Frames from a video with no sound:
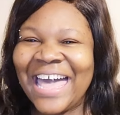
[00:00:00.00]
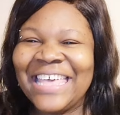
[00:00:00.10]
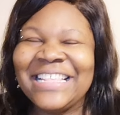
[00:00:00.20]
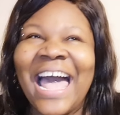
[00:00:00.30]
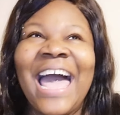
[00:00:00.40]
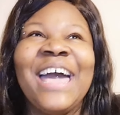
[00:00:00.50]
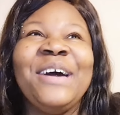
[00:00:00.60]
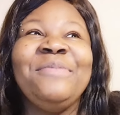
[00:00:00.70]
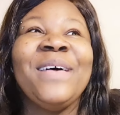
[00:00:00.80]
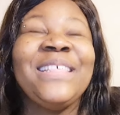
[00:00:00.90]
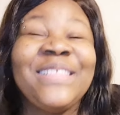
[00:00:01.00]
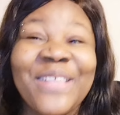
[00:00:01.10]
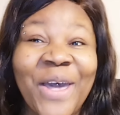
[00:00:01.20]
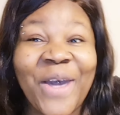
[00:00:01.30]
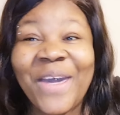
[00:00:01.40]
guys, I am
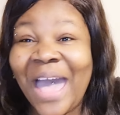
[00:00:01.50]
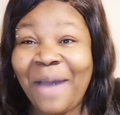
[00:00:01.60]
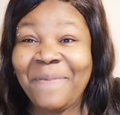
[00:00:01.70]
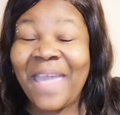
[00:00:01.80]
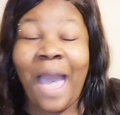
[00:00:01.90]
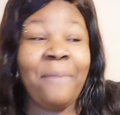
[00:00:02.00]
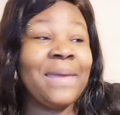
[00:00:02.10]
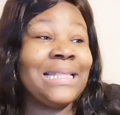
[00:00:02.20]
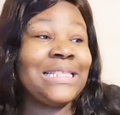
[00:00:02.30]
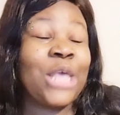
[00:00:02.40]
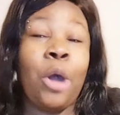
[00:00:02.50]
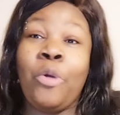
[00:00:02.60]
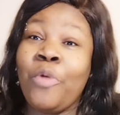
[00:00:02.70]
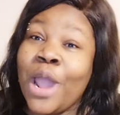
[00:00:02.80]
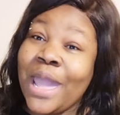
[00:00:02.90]
so happy. I've been
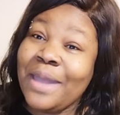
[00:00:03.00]
screaming